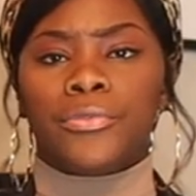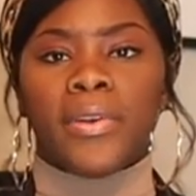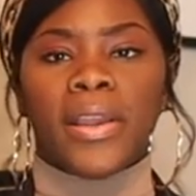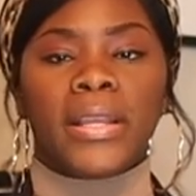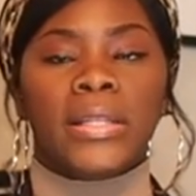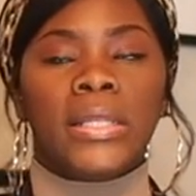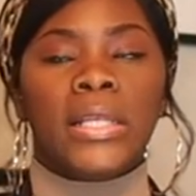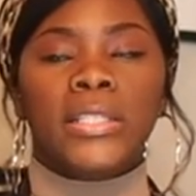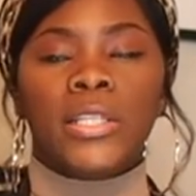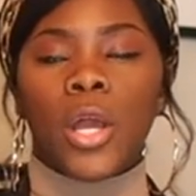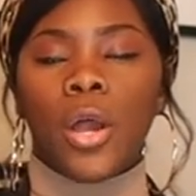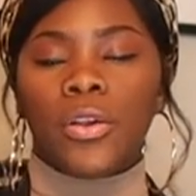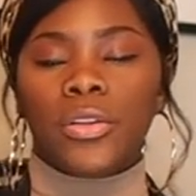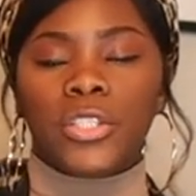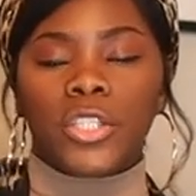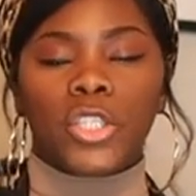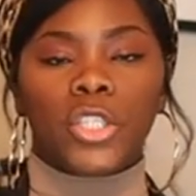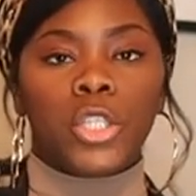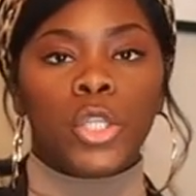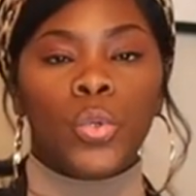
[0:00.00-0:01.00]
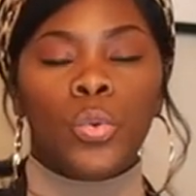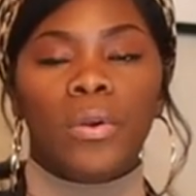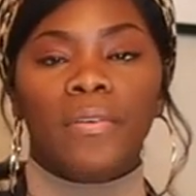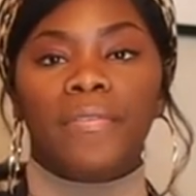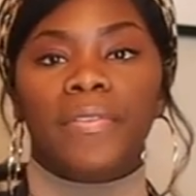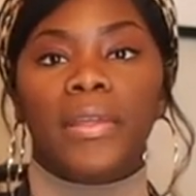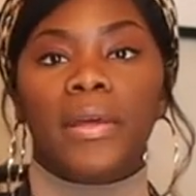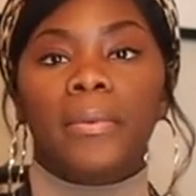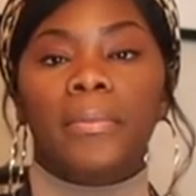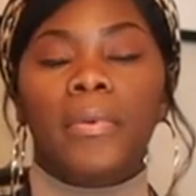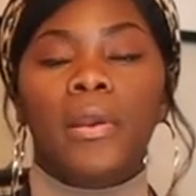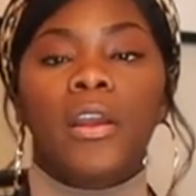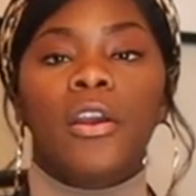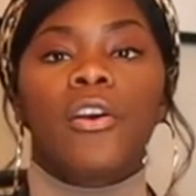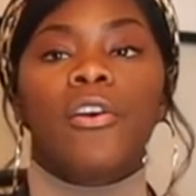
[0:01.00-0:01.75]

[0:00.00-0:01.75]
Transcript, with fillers: right? There's a slew of them.